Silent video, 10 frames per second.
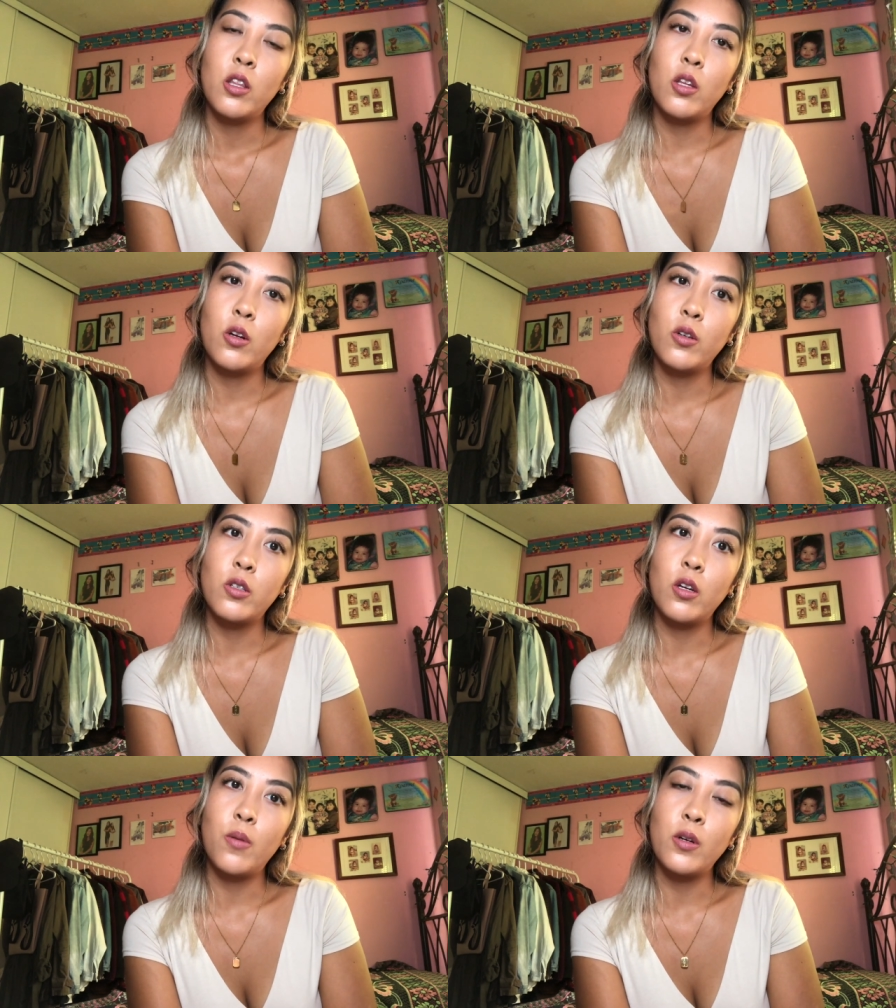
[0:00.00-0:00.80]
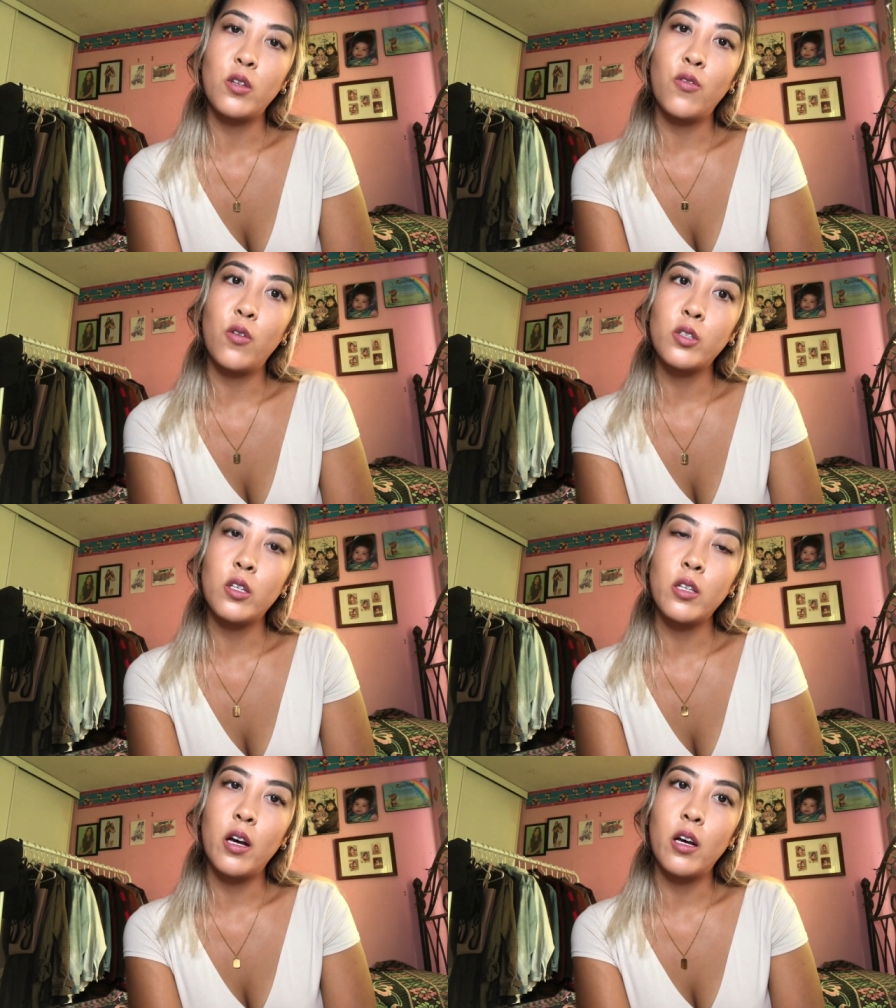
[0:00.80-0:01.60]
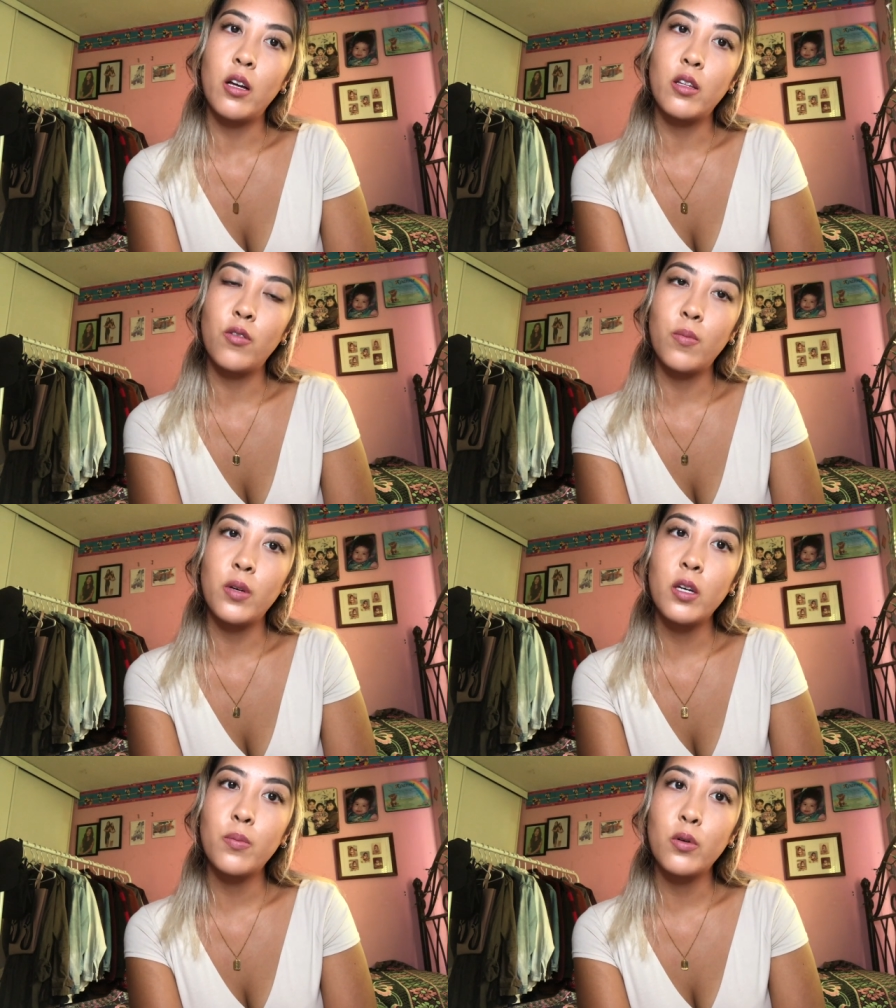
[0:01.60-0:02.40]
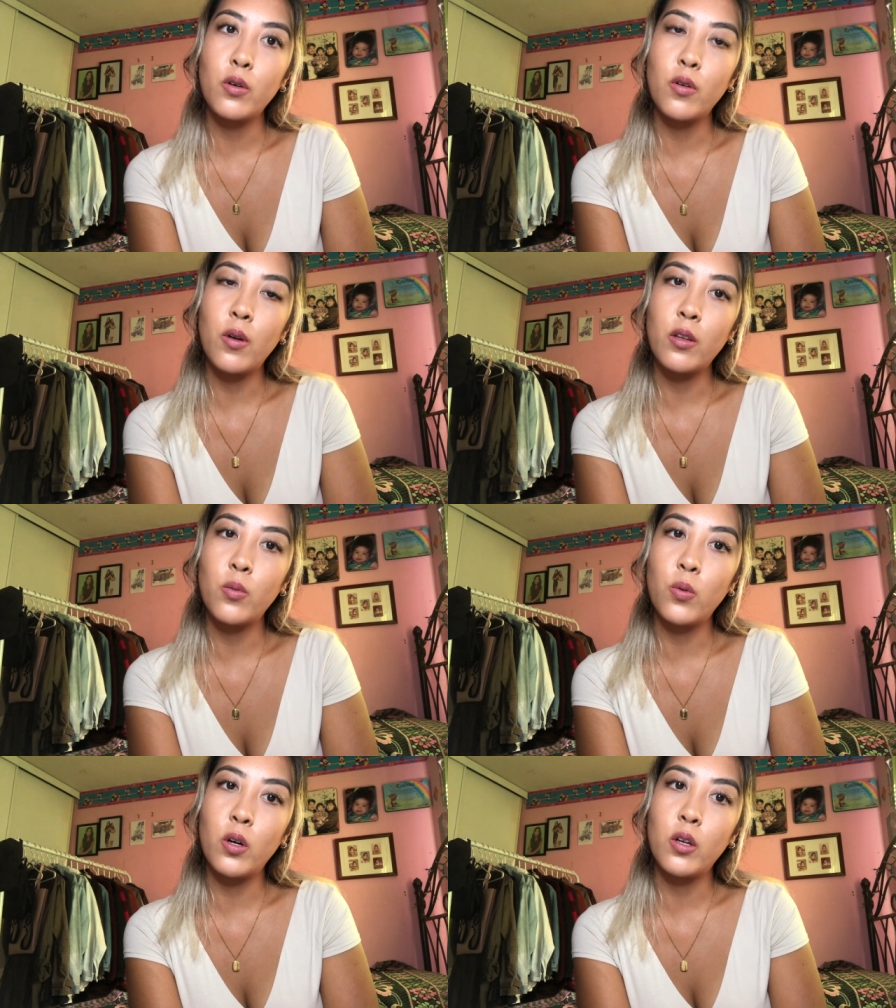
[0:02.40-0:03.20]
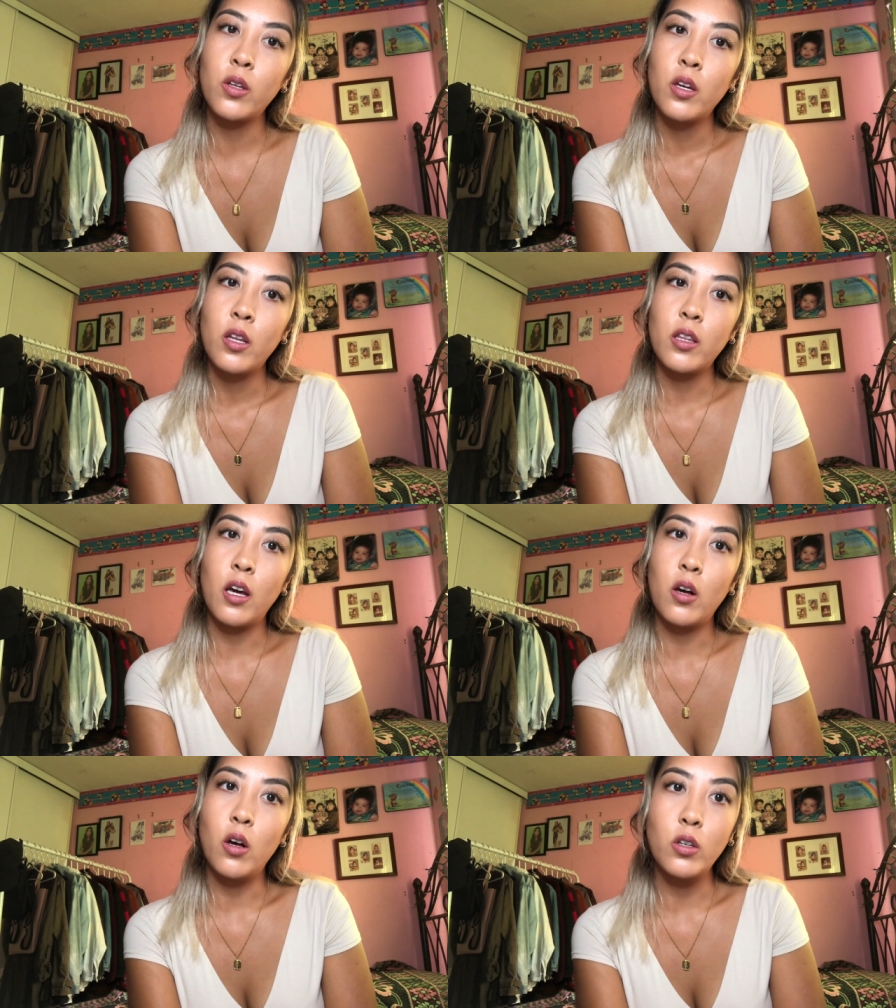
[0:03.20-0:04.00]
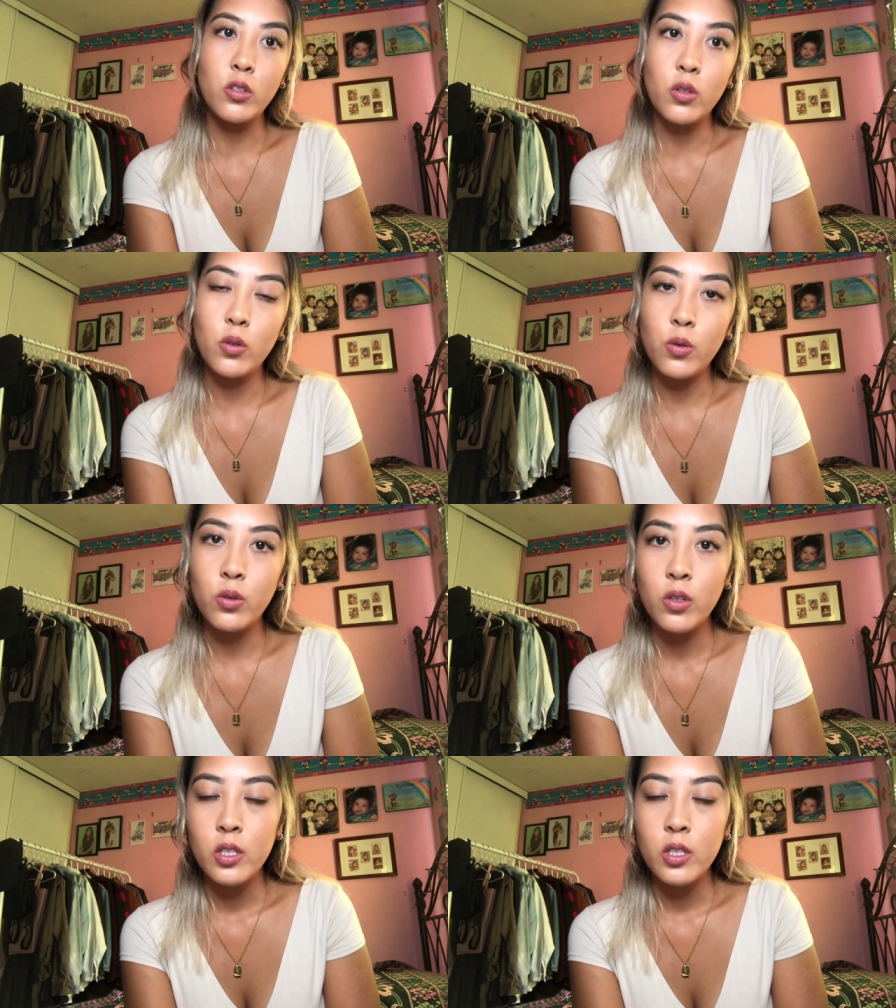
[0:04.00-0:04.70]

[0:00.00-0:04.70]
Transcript: there's a bunch of versatile different people around the world that also